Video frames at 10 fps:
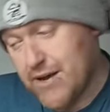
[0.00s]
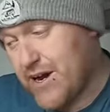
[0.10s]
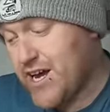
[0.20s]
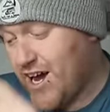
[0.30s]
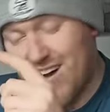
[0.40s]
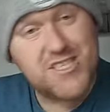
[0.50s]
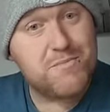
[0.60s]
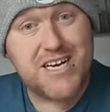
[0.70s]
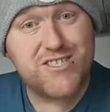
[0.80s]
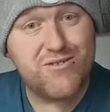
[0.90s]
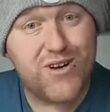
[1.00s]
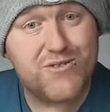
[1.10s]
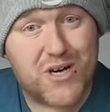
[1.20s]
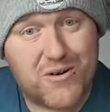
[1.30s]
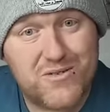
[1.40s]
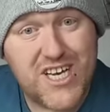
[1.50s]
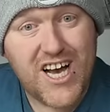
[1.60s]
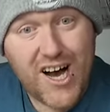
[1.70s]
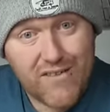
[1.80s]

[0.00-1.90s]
Anyway, I smashed all those goals.